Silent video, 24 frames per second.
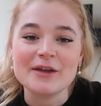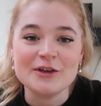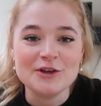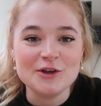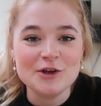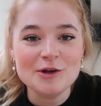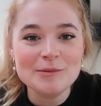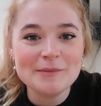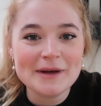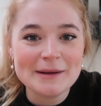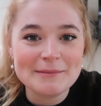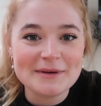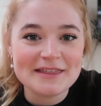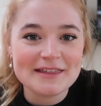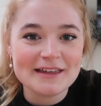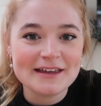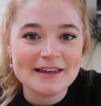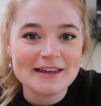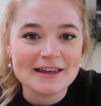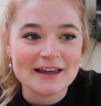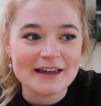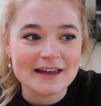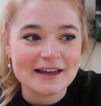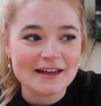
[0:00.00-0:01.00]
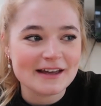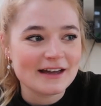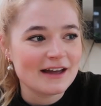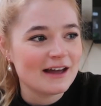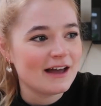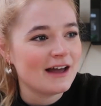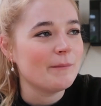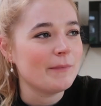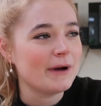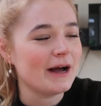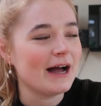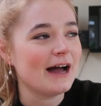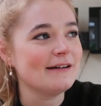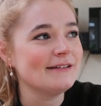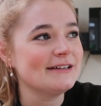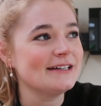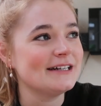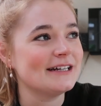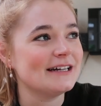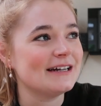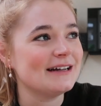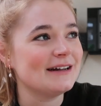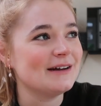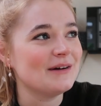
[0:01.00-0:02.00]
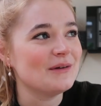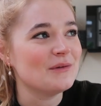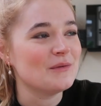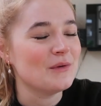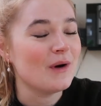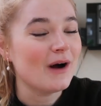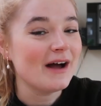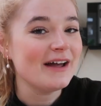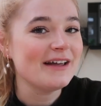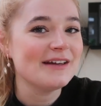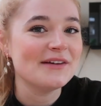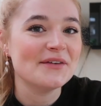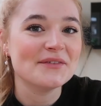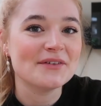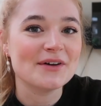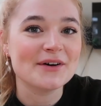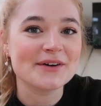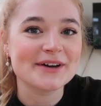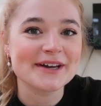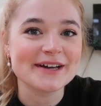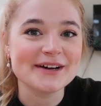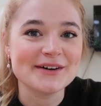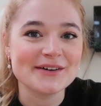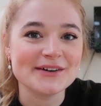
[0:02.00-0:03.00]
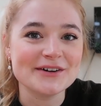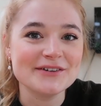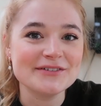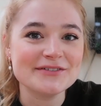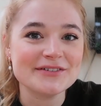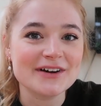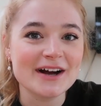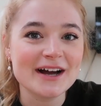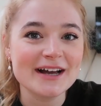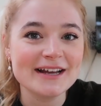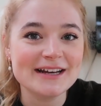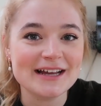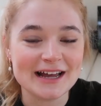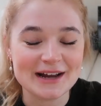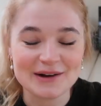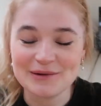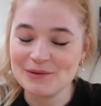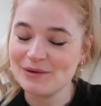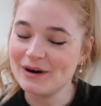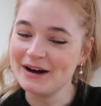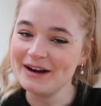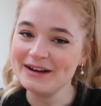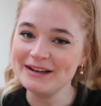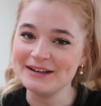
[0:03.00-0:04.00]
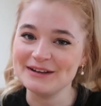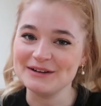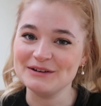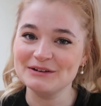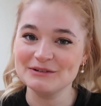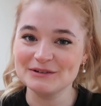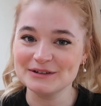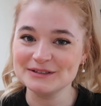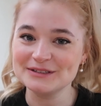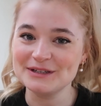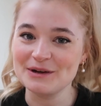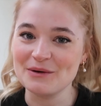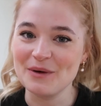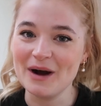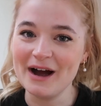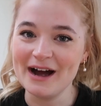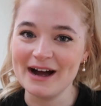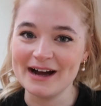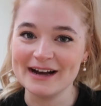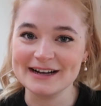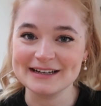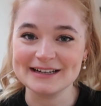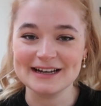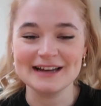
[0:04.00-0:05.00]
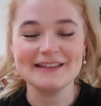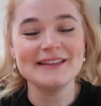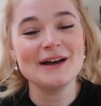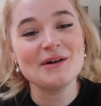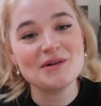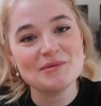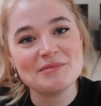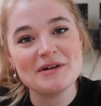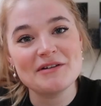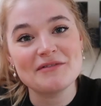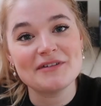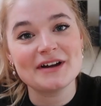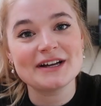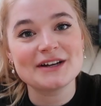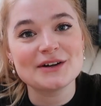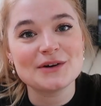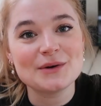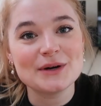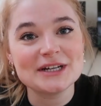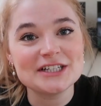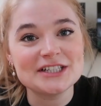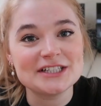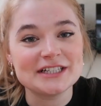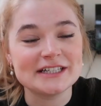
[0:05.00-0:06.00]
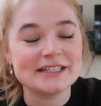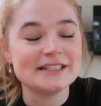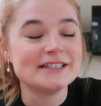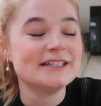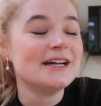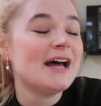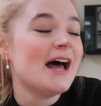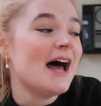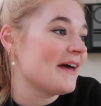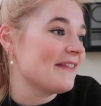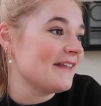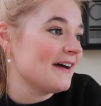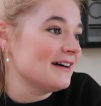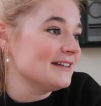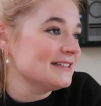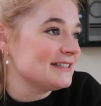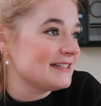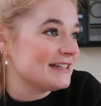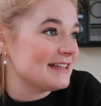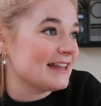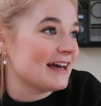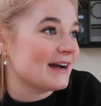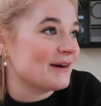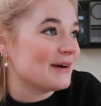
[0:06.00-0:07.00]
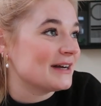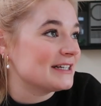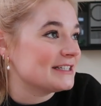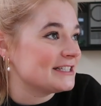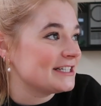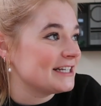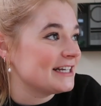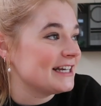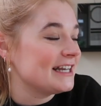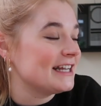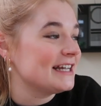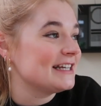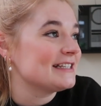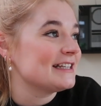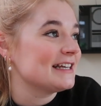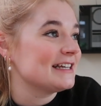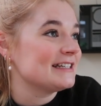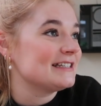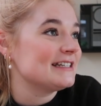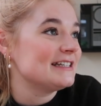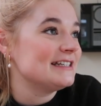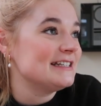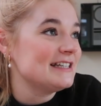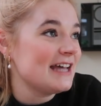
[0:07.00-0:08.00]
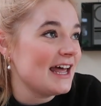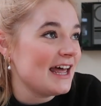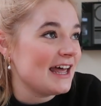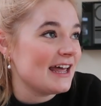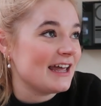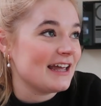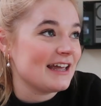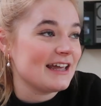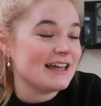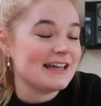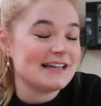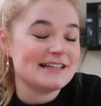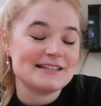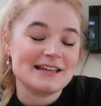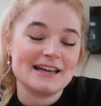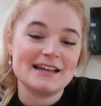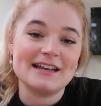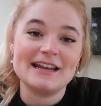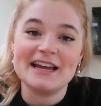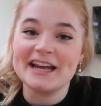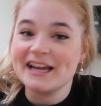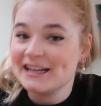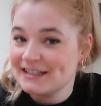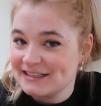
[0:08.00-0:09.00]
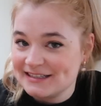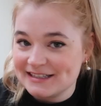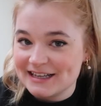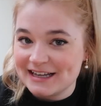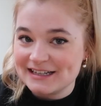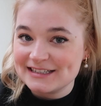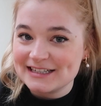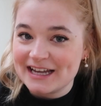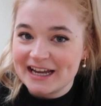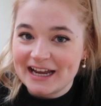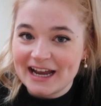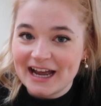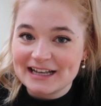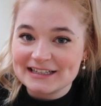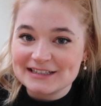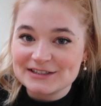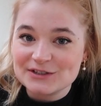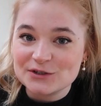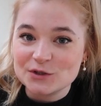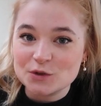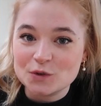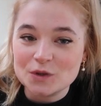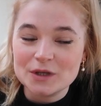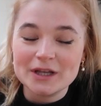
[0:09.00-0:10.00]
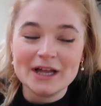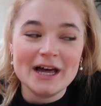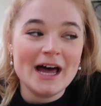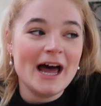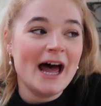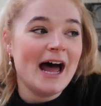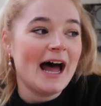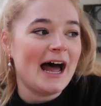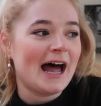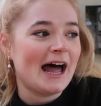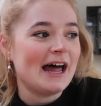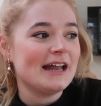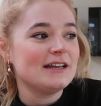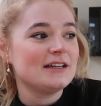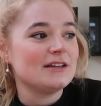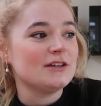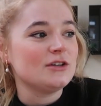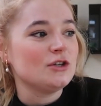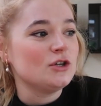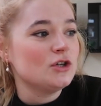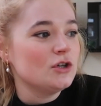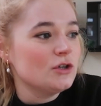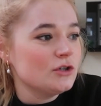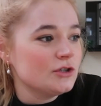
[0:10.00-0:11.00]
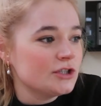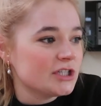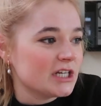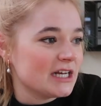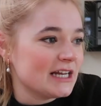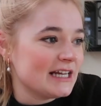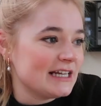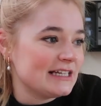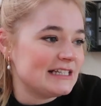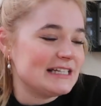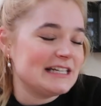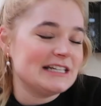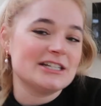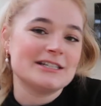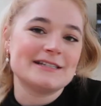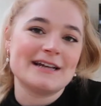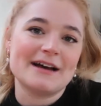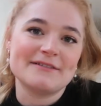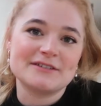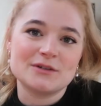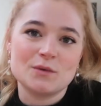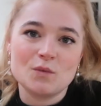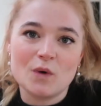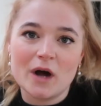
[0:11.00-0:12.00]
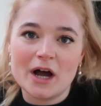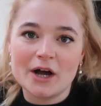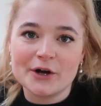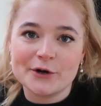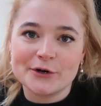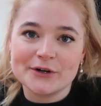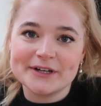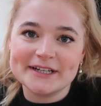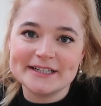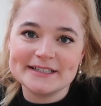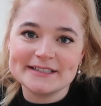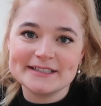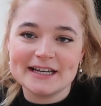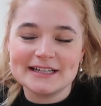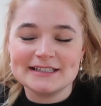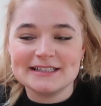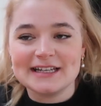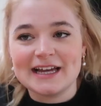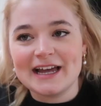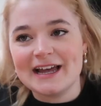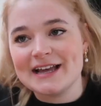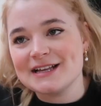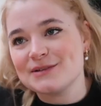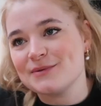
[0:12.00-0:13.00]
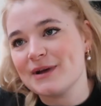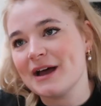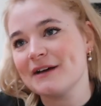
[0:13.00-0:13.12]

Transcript: You may be thinking, but Harriet, why are you vlogging on a Friday? Why are you not at work? And that would be a very good question. And the answer to that question is that today is an inset day at school. And usually teachers have to work on inset days.